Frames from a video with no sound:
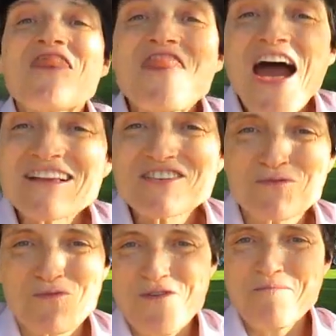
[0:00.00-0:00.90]

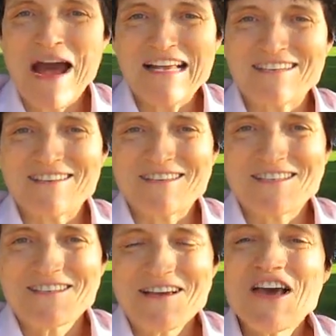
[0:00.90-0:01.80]
That's what
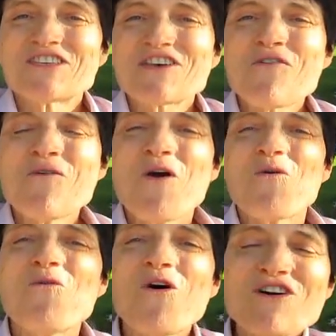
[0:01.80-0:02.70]
matters. So
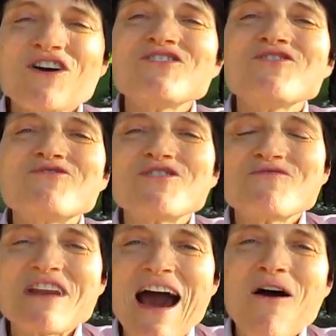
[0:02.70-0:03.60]
what can you
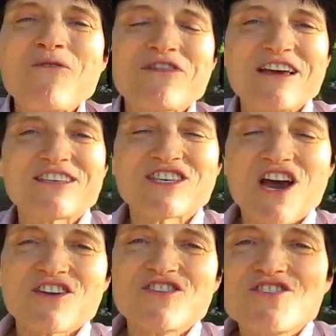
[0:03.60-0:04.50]
do now with this
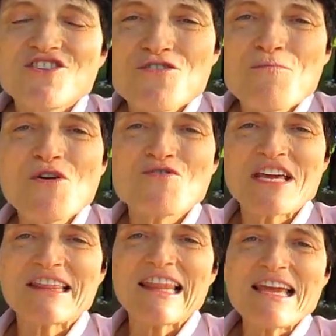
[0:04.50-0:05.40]
new
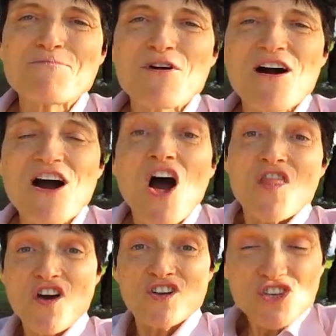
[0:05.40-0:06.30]
moon in Libra
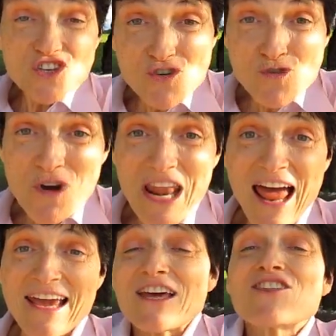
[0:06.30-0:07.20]
that you
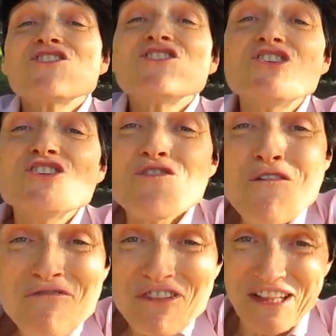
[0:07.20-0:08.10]
like, that
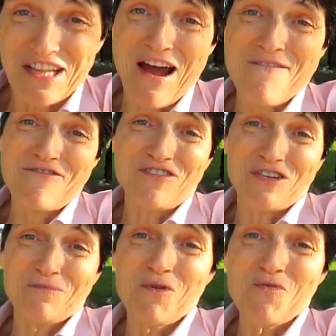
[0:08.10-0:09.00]
you feel
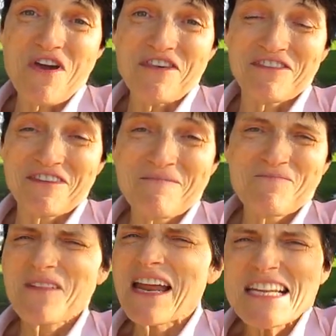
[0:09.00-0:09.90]
comfortable with?
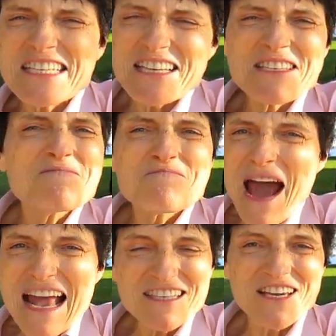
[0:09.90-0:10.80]
And it doesn't
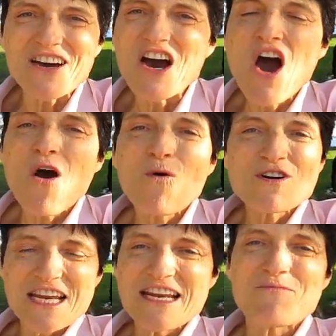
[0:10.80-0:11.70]
matter
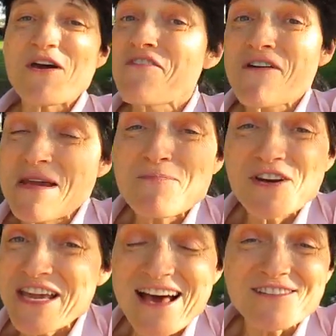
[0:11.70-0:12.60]
whether
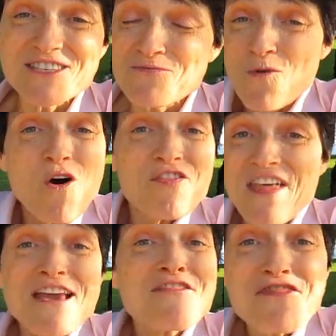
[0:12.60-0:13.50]
anybody else, what
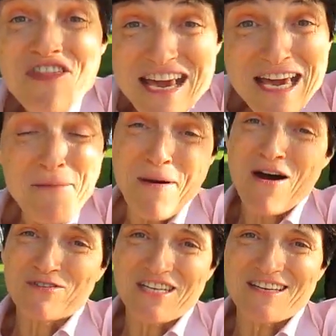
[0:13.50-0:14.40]
they think
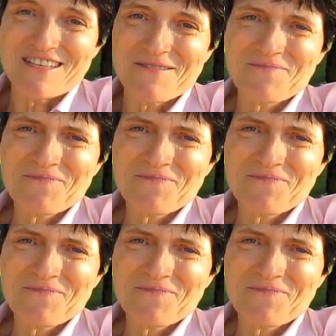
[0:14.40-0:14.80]
about it.